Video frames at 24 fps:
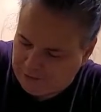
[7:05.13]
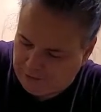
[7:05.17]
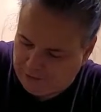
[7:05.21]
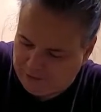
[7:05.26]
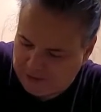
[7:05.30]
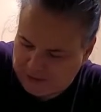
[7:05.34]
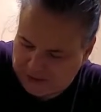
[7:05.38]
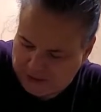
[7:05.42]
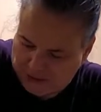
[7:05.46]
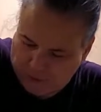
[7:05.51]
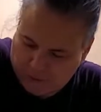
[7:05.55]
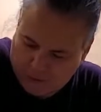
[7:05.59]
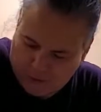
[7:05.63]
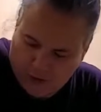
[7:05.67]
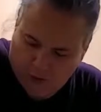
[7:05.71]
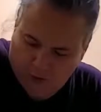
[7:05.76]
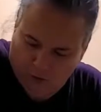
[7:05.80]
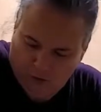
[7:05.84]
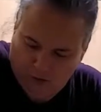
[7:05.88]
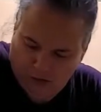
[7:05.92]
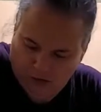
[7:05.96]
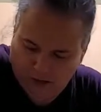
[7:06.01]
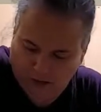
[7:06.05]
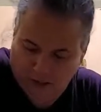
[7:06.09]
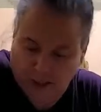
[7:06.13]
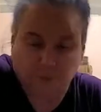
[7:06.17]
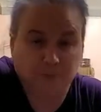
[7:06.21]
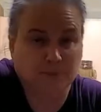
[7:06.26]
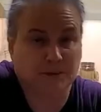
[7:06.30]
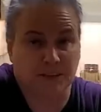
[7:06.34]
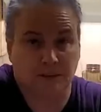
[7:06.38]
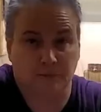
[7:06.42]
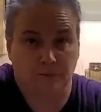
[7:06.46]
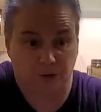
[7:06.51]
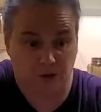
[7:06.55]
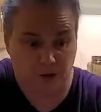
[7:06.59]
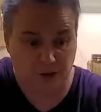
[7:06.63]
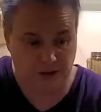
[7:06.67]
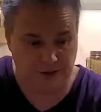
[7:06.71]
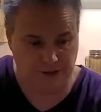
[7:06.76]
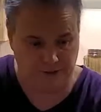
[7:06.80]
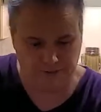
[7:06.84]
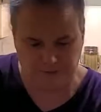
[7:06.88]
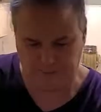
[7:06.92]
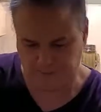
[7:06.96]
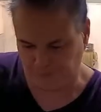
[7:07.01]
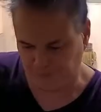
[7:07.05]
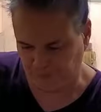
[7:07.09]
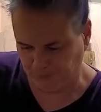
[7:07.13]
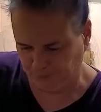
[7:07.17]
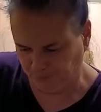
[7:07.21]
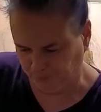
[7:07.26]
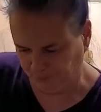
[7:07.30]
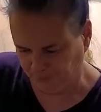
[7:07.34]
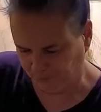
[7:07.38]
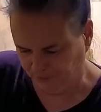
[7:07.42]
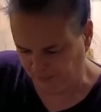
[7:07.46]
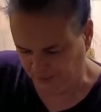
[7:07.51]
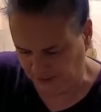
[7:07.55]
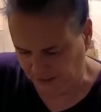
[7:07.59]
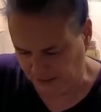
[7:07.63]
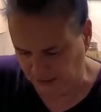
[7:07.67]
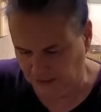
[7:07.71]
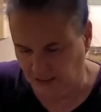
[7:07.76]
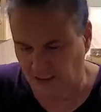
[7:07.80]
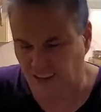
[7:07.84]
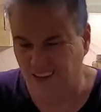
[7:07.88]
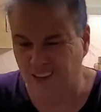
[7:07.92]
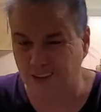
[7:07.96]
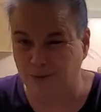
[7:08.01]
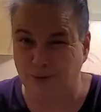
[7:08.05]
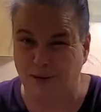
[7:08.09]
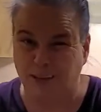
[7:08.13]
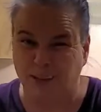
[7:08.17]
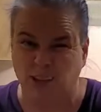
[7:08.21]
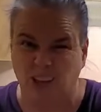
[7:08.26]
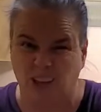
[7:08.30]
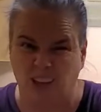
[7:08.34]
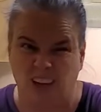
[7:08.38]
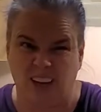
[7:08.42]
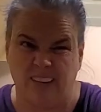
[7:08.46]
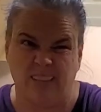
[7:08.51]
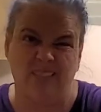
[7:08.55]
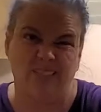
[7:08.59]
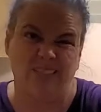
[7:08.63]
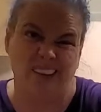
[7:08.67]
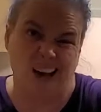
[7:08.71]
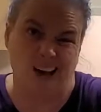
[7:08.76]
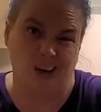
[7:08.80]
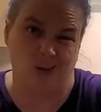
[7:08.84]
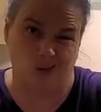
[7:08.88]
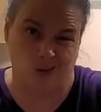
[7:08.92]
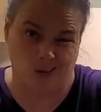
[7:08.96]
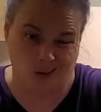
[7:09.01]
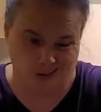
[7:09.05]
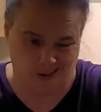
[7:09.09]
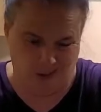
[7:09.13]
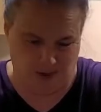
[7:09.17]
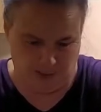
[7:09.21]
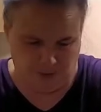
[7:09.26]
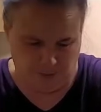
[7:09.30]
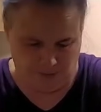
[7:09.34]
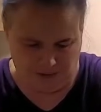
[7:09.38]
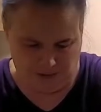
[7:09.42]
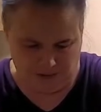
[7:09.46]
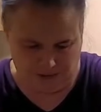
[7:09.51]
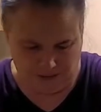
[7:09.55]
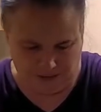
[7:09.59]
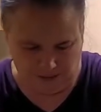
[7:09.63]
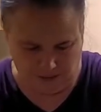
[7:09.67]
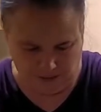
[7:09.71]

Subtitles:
because we don't want lumps in pudding. Especially not flour lumps.